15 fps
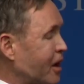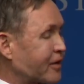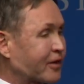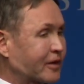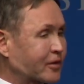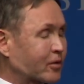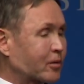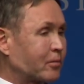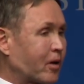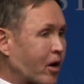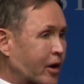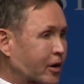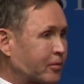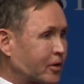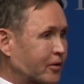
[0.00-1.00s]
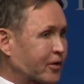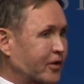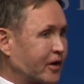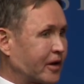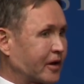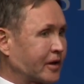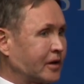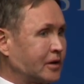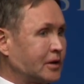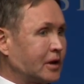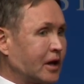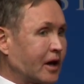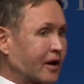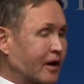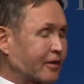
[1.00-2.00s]
I think the remarkable thing,
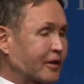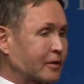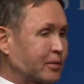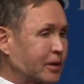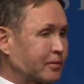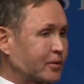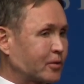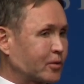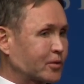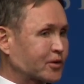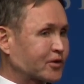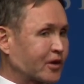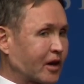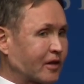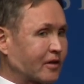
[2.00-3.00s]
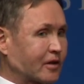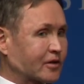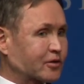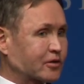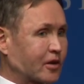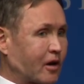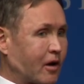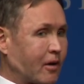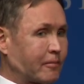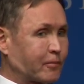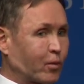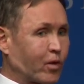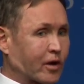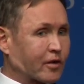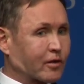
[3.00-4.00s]
and I think people who say this,
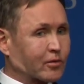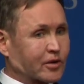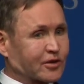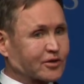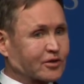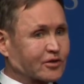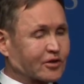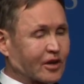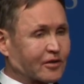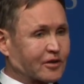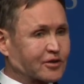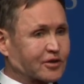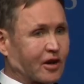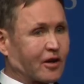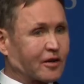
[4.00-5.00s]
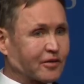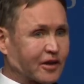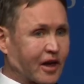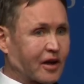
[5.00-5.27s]
one of the reasons that the John F.